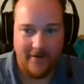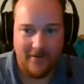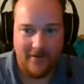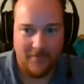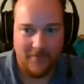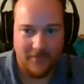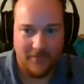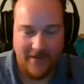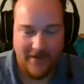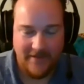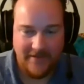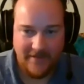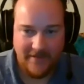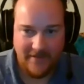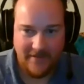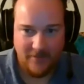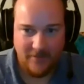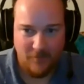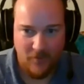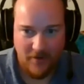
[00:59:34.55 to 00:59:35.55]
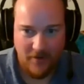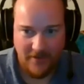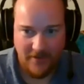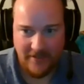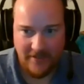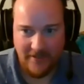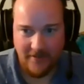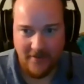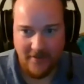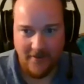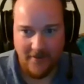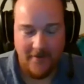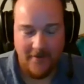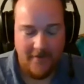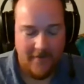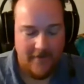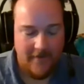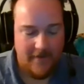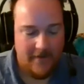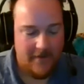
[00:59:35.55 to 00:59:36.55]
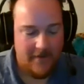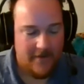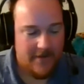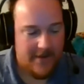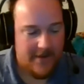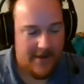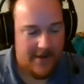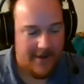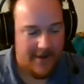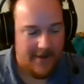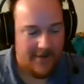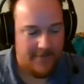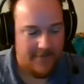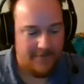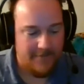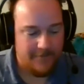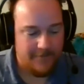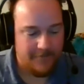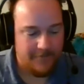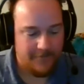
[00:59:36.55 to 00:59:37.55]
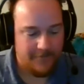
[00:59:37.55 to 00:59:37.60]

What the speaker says: complaints at this point either. Um,